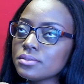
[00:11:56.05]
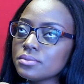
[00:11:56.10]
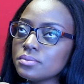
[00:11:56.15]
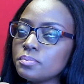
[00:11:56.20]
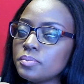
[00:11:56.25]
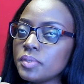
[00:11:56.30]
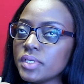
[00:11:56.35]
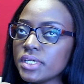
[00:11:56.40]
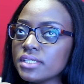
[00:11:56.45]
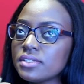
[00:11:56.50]
a
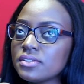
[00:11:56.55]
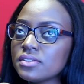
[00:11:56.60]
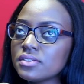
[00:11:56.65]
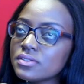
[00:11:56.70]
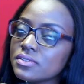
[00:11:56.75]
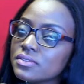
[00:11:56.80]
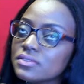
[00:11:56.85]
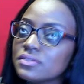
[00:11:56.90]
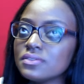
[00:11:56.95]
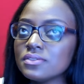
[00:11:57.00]

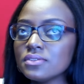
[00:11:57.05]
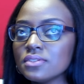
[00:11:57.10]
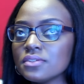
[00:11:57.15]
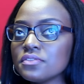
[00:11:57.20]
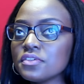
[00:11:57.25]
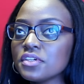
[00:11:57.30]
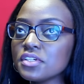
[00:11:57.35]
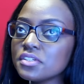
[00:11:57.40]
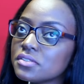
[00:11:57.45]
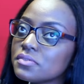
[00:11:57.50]
bit,
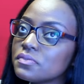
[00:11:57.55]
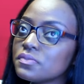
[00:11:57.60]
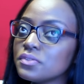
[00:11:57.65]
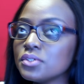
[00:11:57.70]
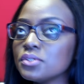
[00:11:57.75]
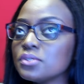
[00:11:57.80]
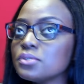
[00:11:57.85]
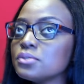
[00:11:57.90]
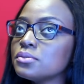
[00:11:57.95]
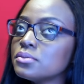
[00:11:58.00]
the first
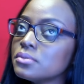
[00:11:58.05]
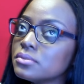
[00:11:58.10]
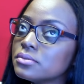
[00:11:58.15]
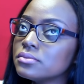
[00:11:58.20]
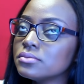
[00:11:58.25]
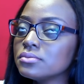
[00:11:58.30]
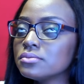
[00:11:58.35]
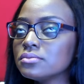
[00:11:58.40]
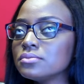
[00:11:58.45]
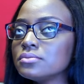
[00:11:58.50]
few
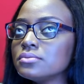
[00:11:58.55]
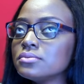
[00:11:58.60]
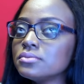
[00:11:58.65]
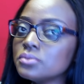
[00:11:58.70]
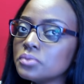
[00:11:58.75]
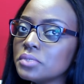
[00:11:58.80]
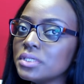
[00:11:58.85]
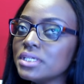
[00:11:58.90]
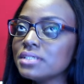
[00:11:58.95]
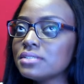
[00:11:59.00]

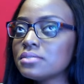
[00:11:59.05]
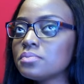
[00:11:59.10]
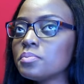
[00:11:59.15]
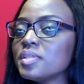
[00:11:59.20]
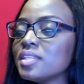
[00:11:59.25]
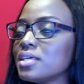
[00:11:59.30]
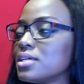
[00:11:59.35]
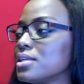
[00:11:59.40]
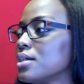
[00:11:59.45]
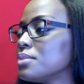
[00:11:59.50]
weeks.
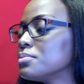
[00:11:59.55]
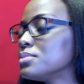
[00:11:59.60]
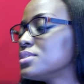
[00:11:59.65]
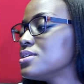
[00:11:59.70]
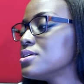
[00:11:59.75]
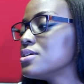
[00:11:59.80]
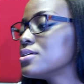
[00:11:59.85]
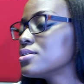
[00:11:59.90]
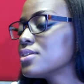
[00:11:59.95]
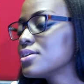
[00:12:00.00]
But then I'm
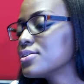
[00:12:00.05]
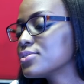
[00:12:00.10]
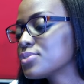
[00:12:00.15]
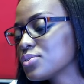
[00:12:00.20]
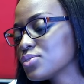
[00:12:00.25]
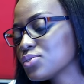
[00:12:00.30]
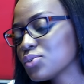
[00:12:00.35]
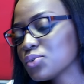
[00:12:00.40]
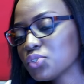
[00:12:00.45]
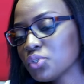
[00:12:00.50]
seeing things
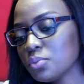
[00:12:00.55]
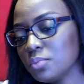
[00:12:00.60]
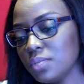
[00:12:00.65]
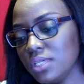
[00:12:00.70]
on social